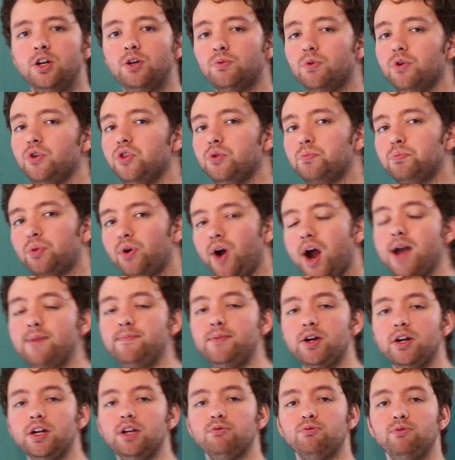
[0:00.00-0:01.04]
Well, the
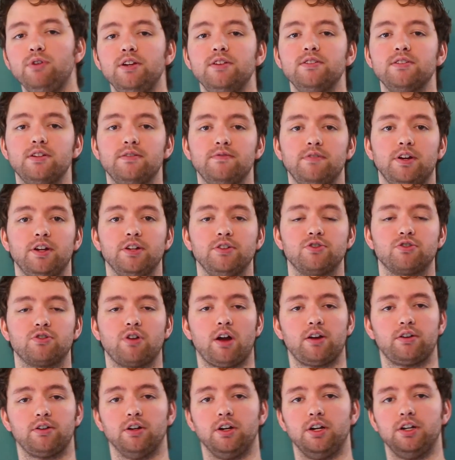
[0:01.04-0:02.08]
primary reason of a
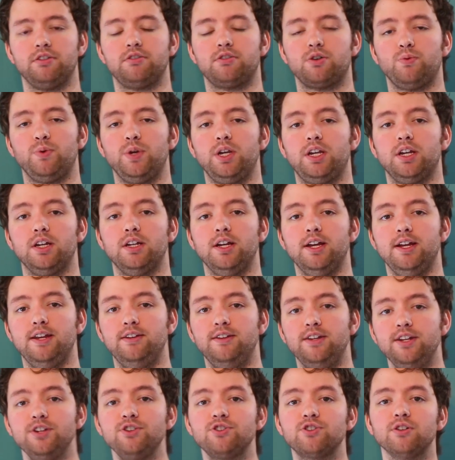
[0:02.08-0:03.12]
constructor is so we can
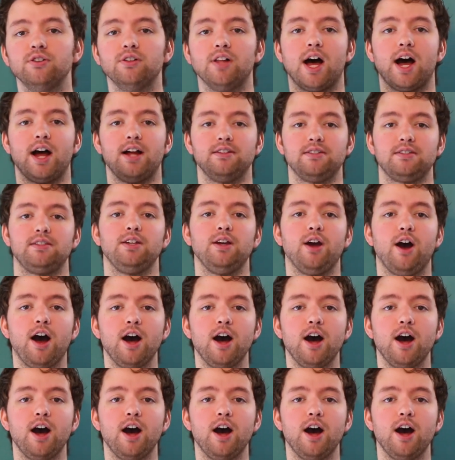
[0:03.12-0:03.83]
initialize the